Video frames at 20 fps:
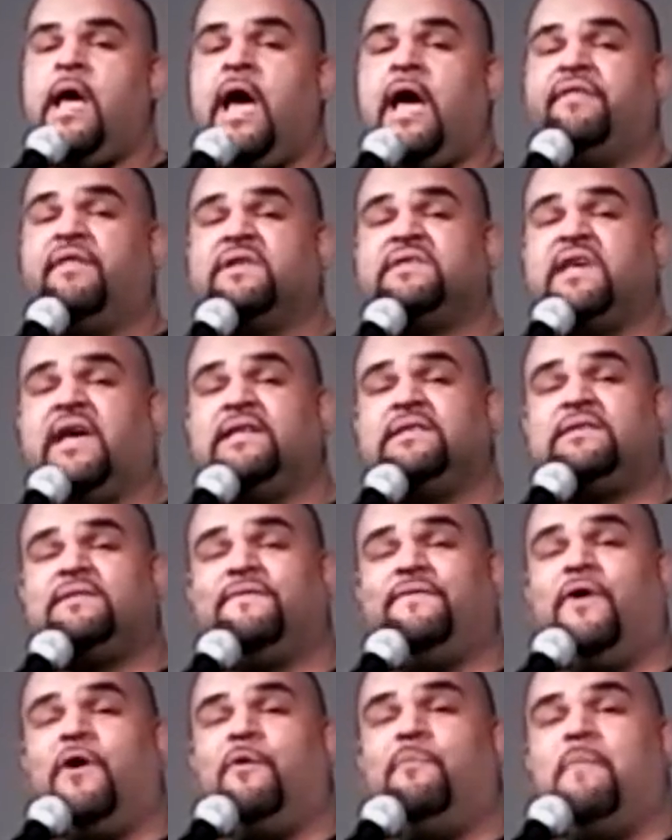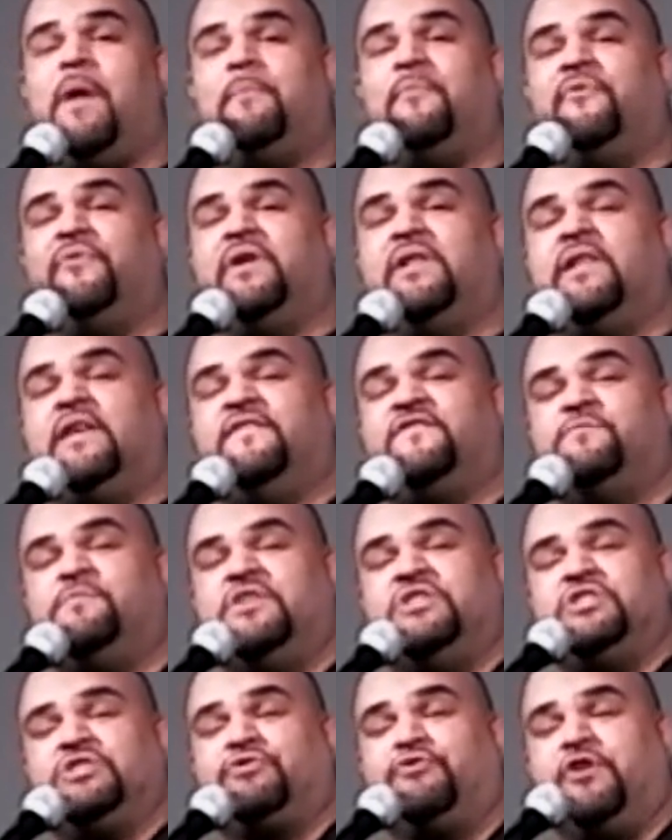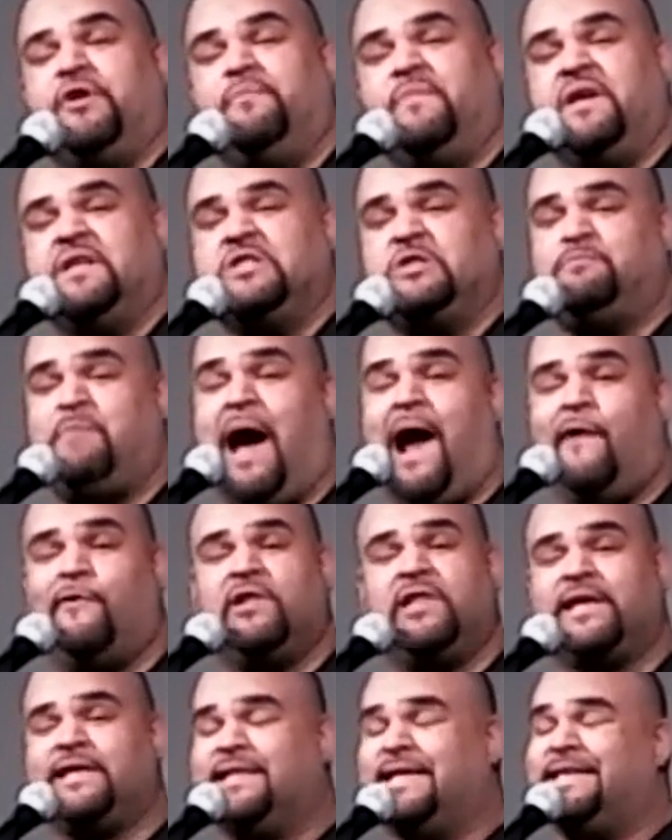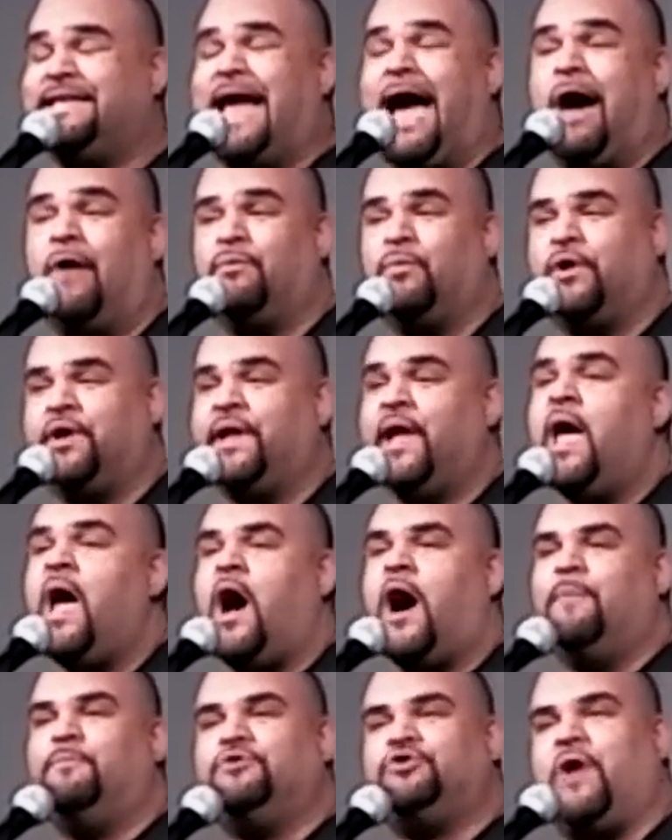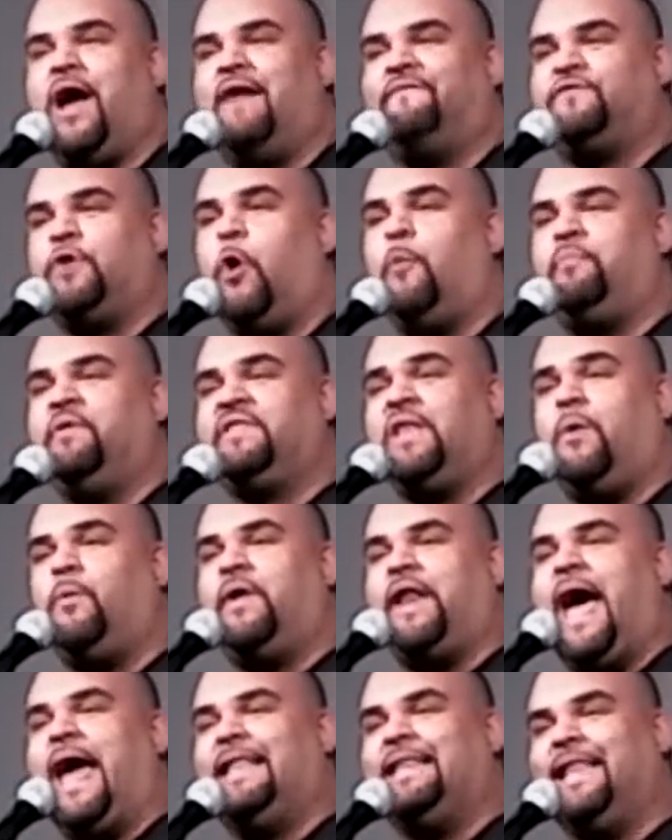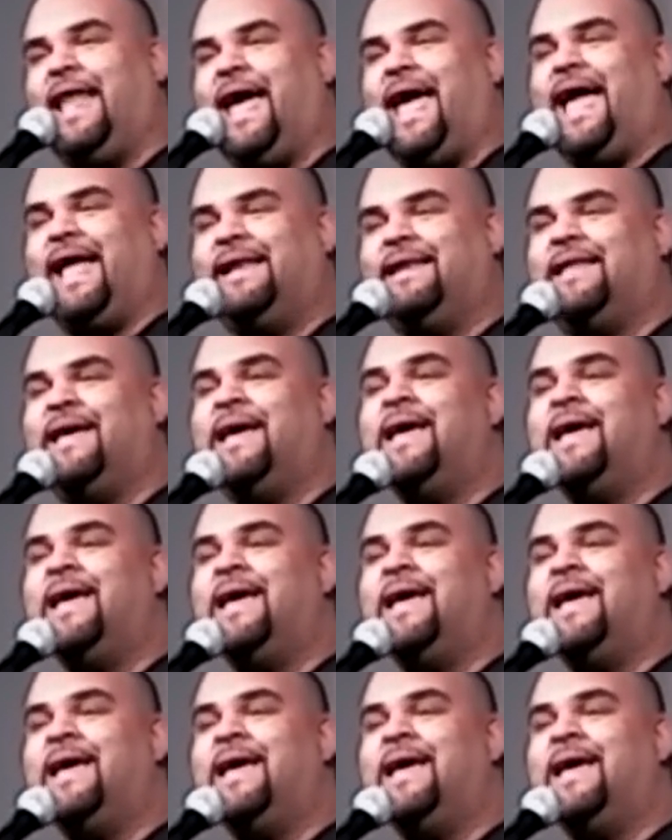And the taste of her memory leaves me screaming, spiraling the downward updraft, hoping that when I land,